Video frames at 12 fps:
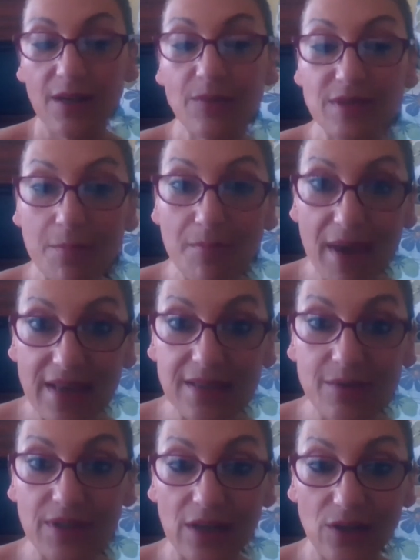It was amazing
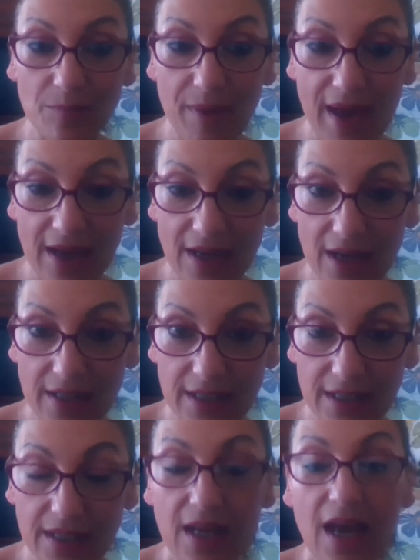when I look back on it,
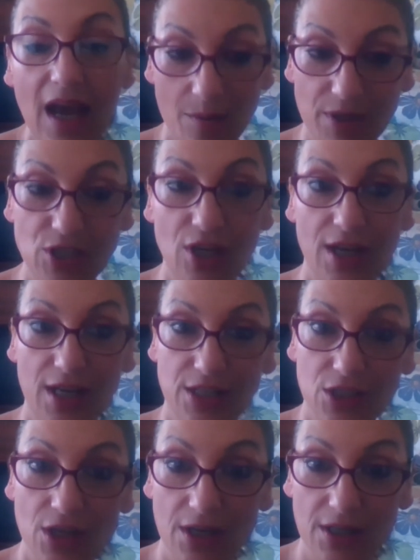how much I got
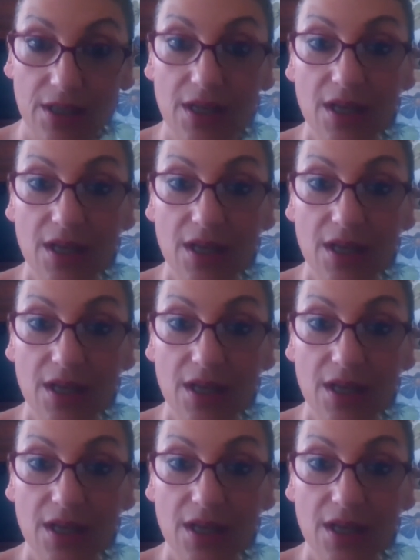done,